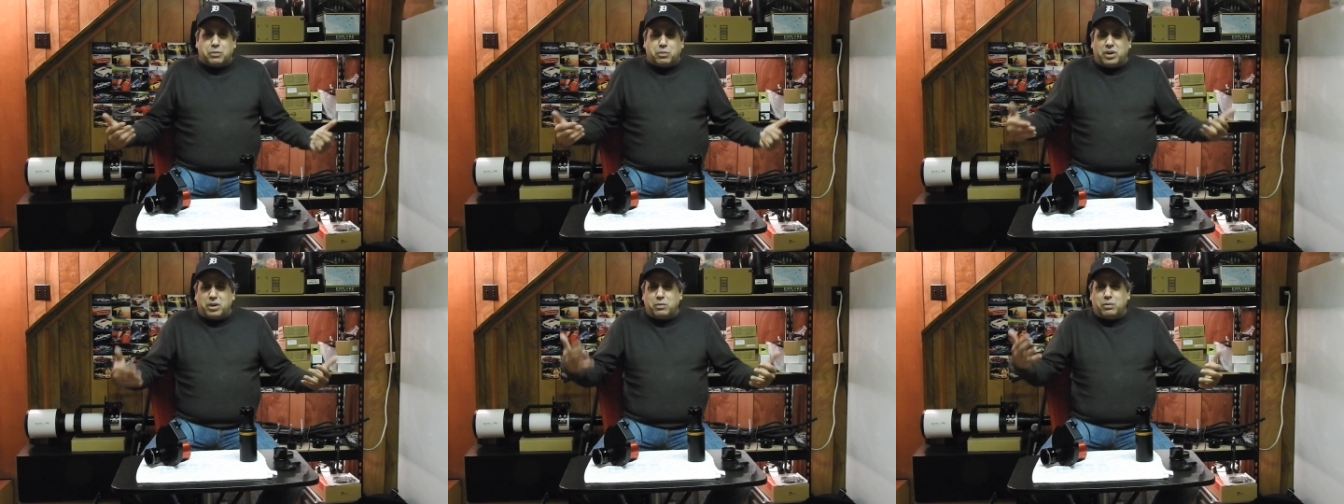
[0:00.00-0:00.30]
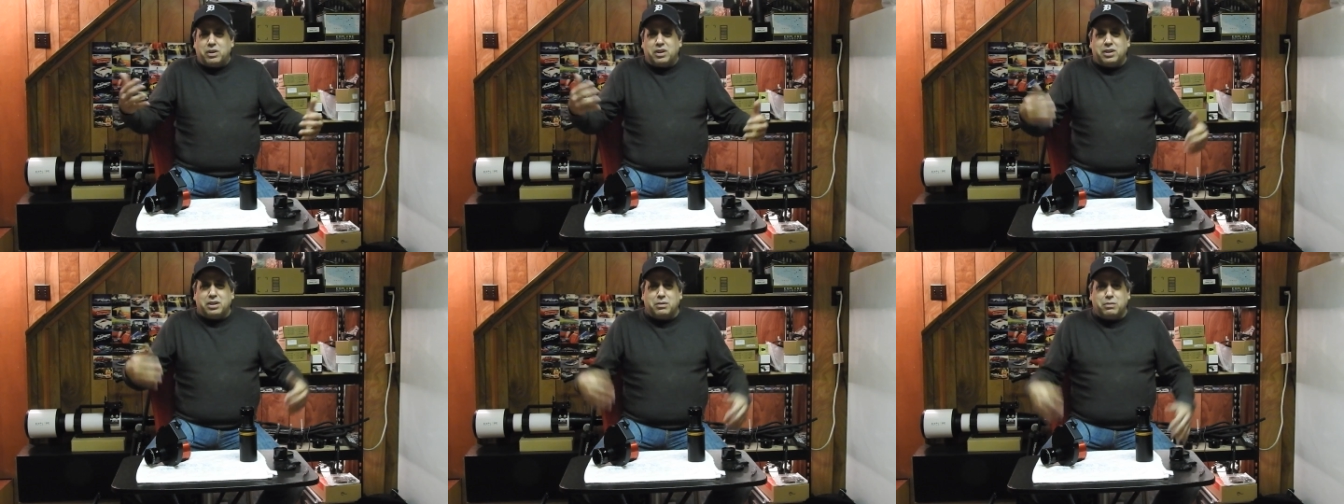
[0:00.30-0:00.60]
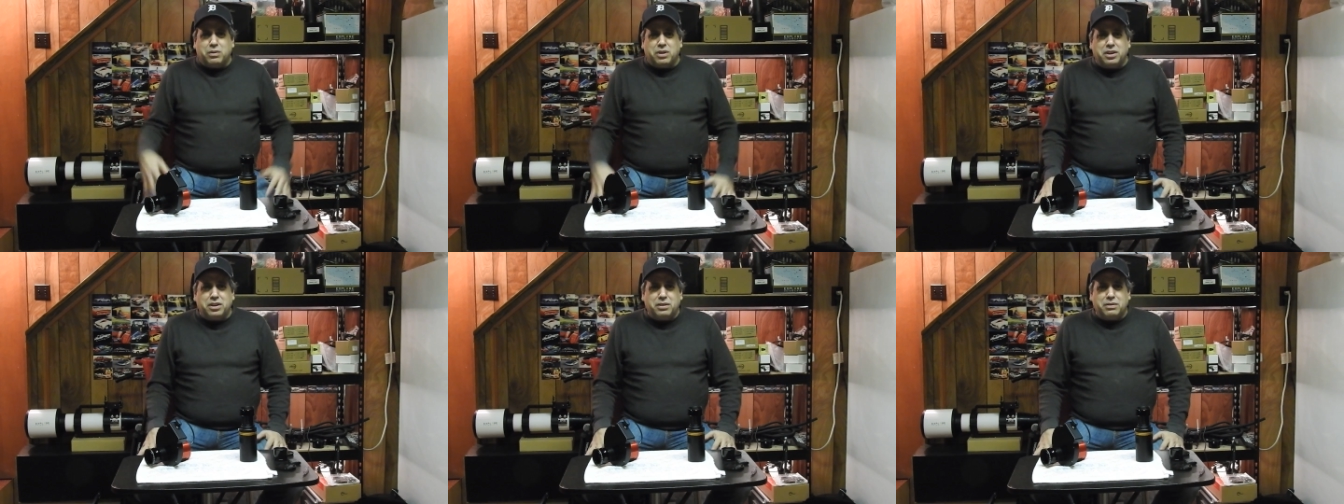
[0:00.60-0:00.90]
What, what do you
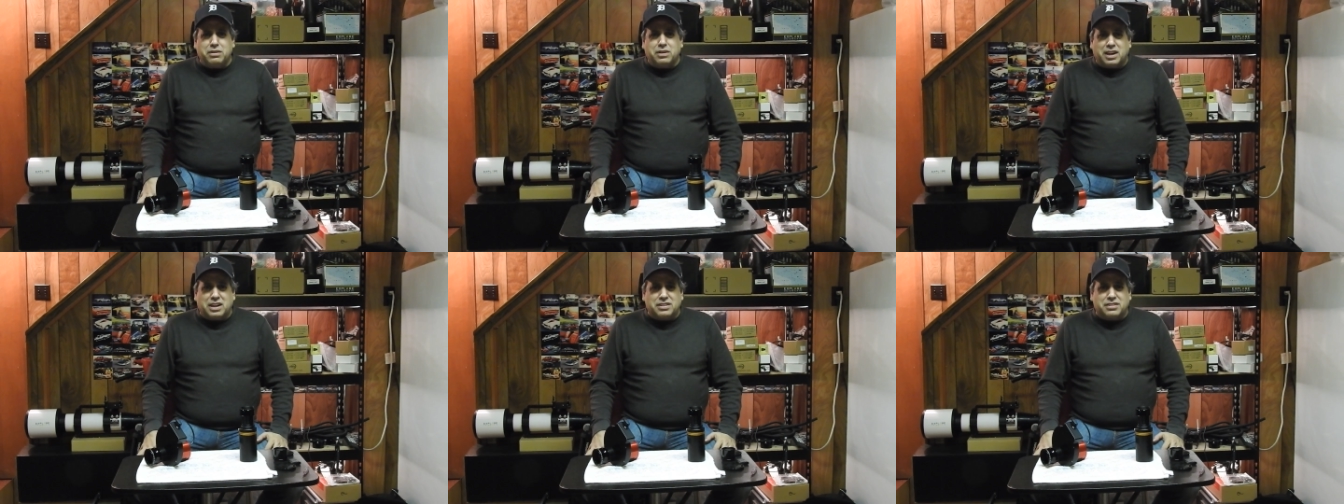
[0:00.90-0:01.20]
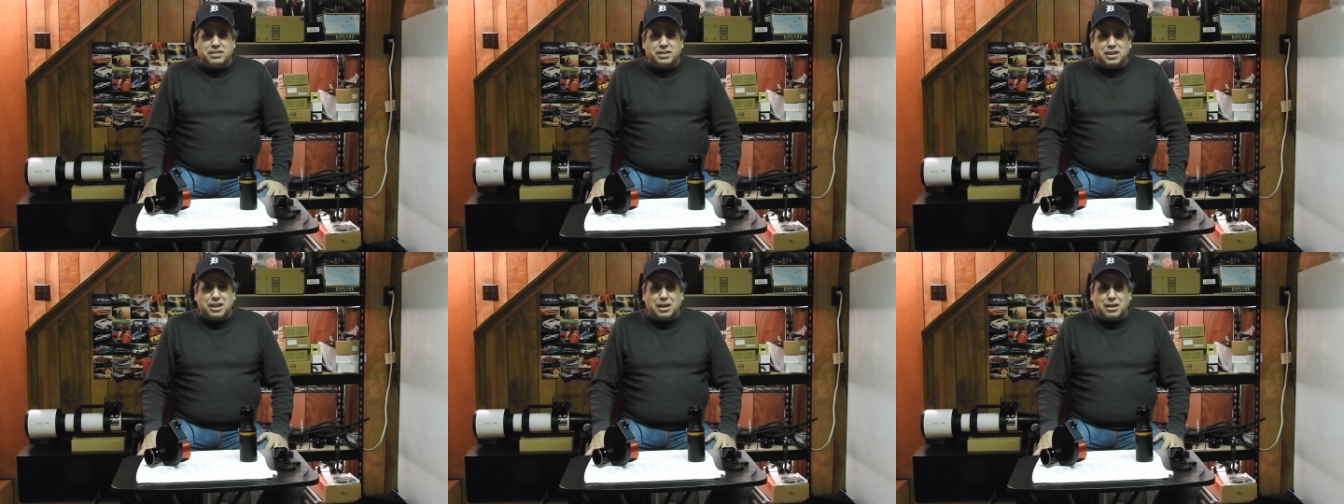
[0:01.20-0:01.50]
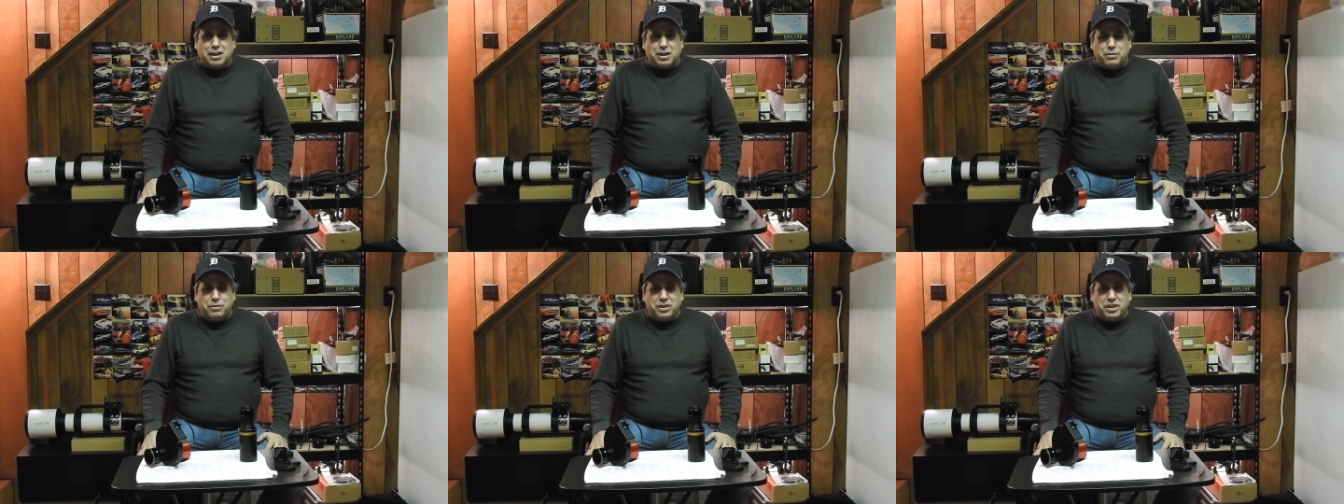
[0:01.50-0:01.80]
What do you guys think?
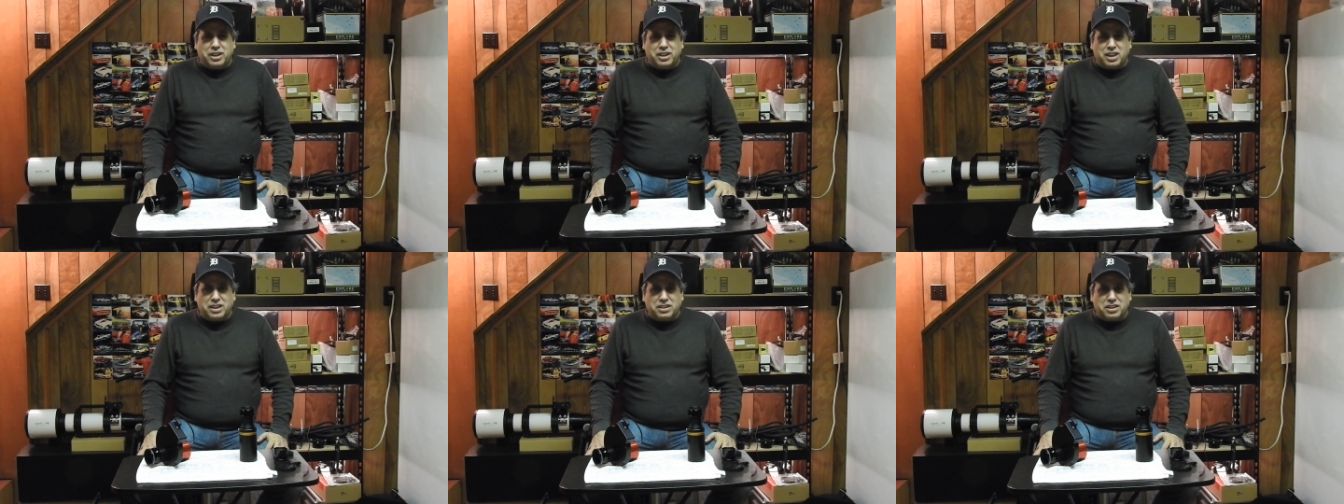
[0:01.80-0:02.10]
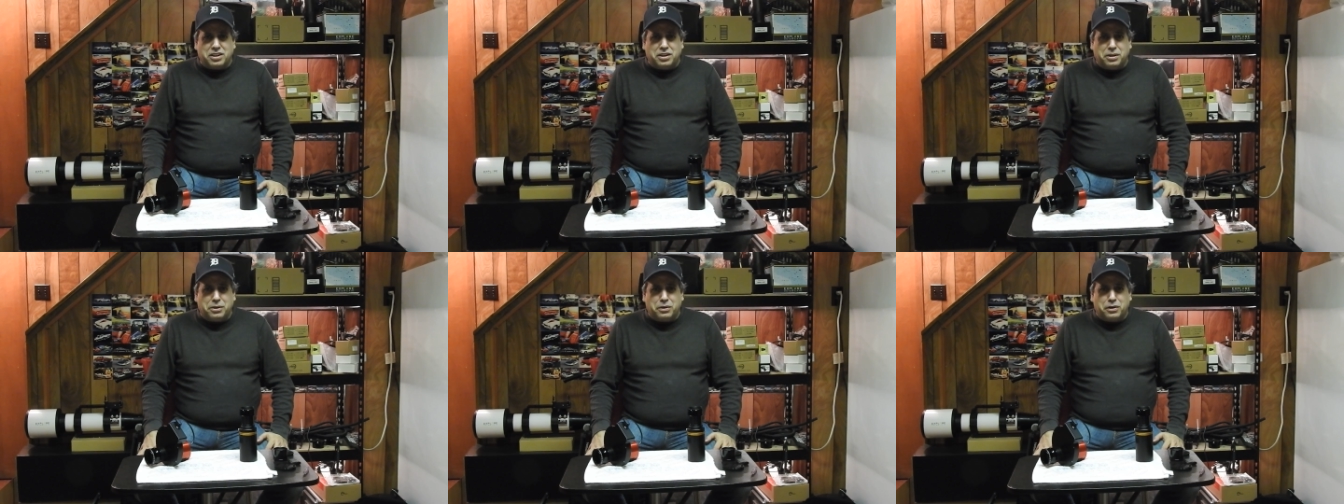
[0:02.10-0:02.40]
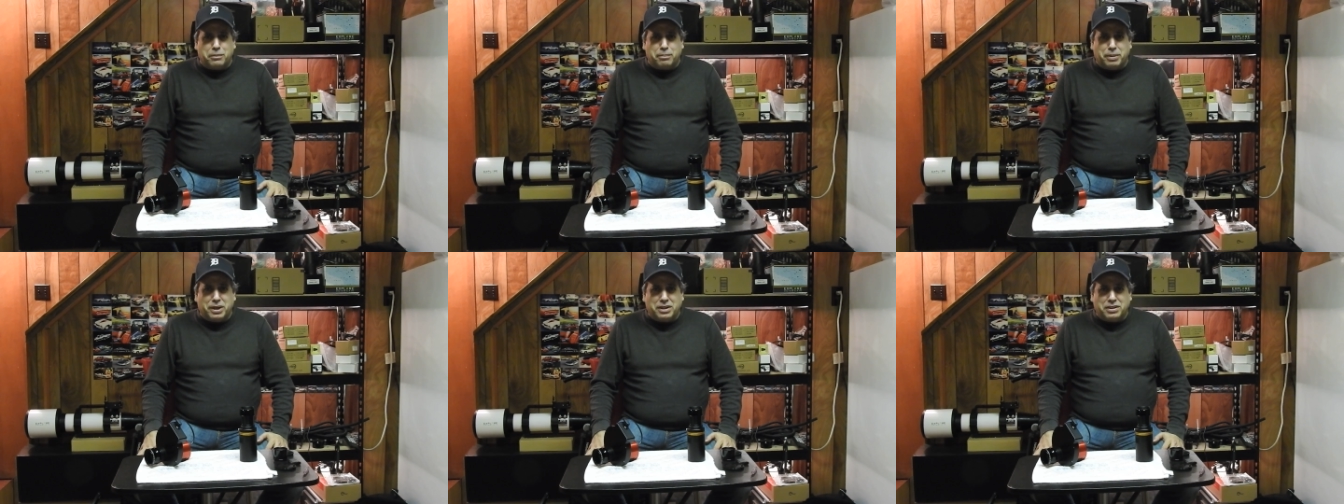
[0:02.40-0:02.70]
I, would really like to hear
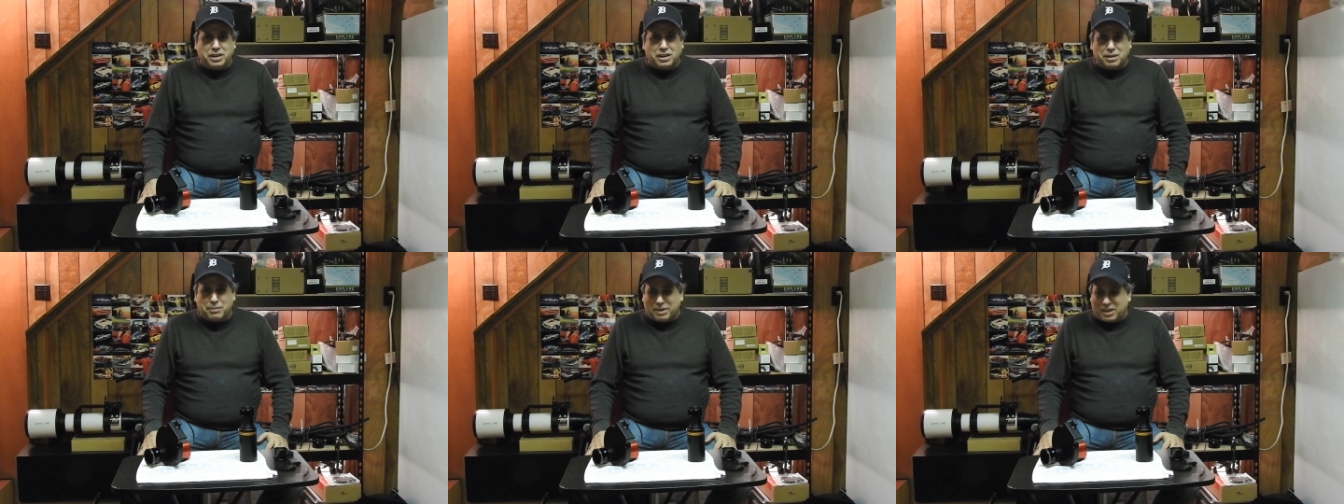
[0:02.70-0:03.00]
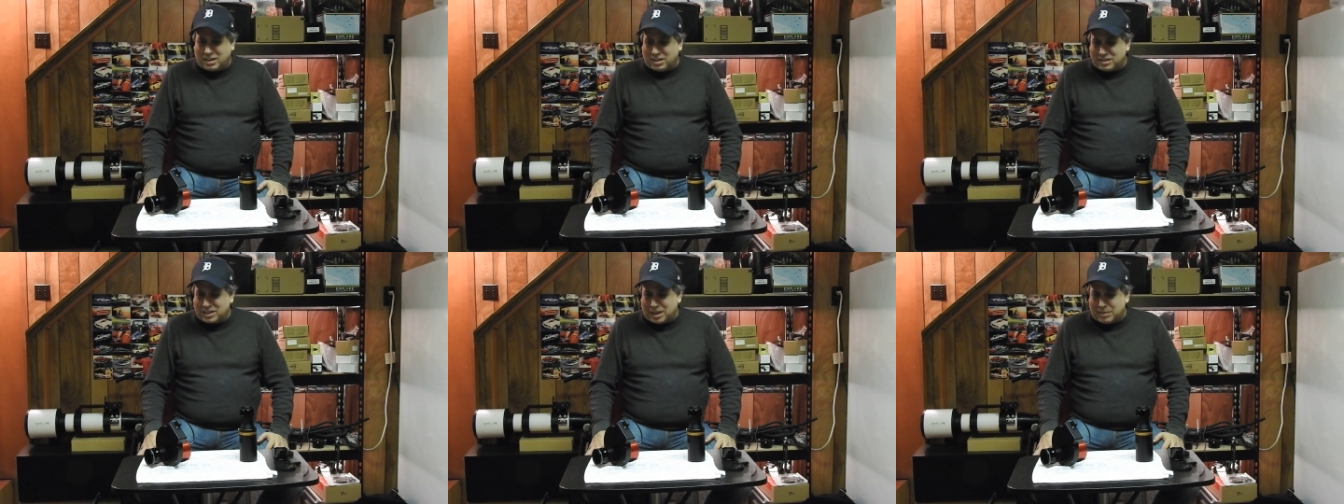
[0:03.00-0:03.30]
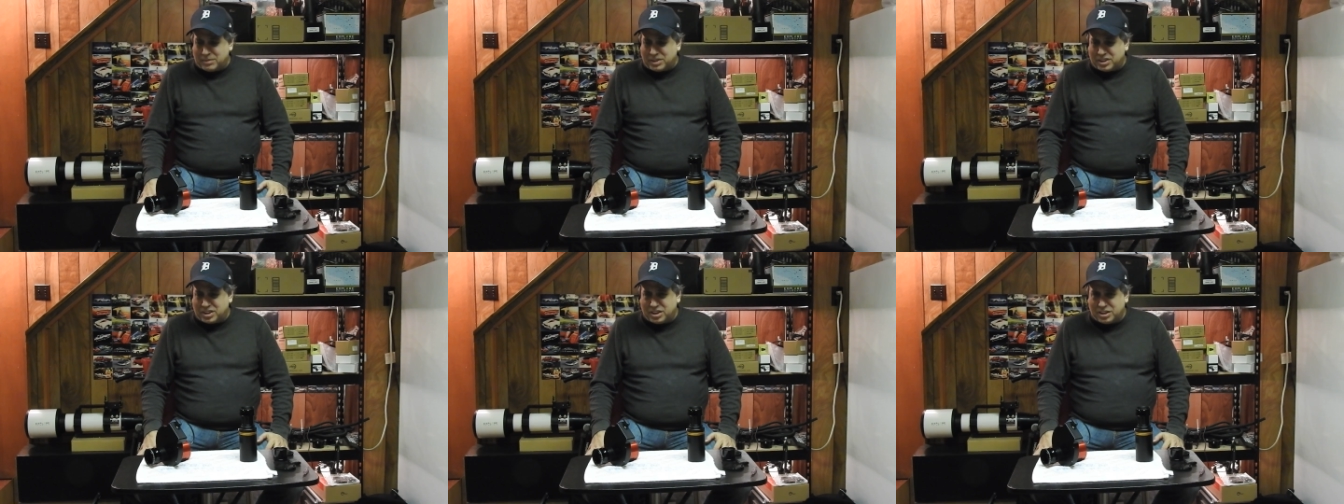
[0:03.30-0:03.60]
your opinion because
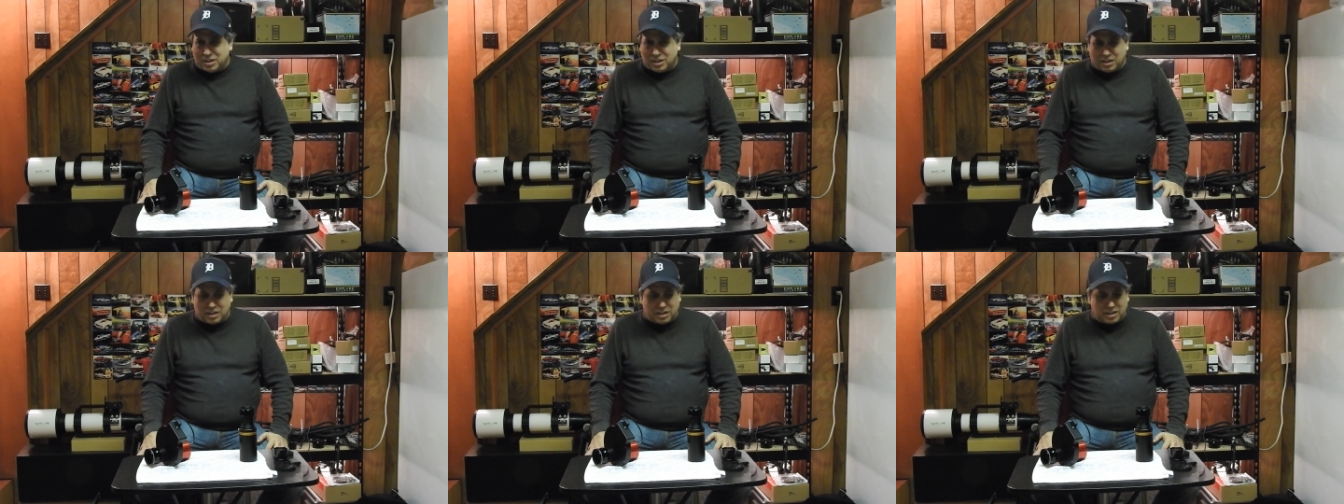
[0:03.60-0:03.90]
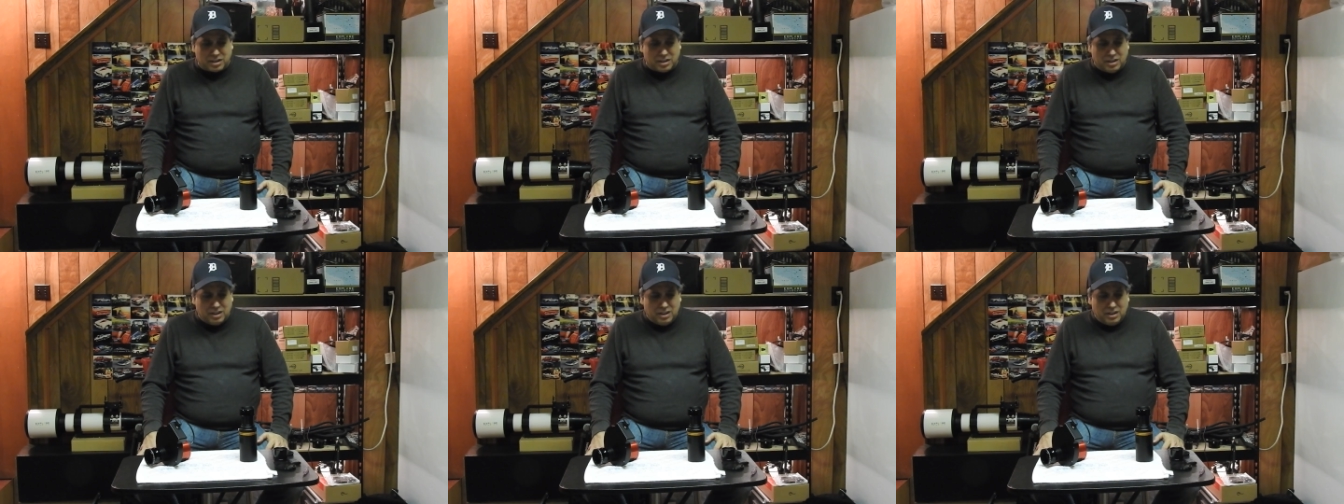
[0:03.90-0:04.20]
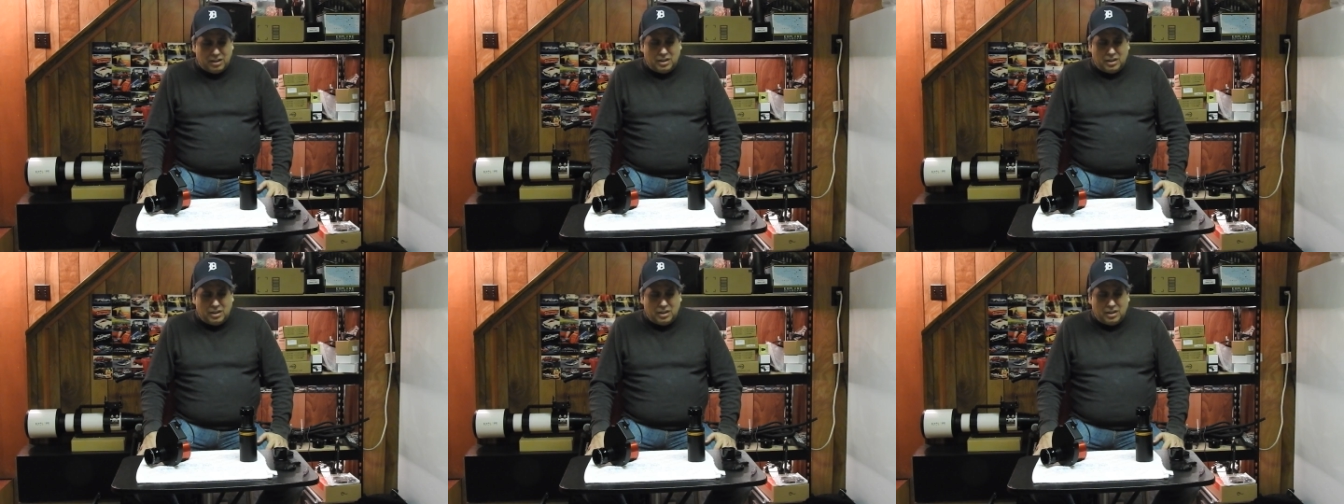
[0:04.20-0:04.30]
I'm sure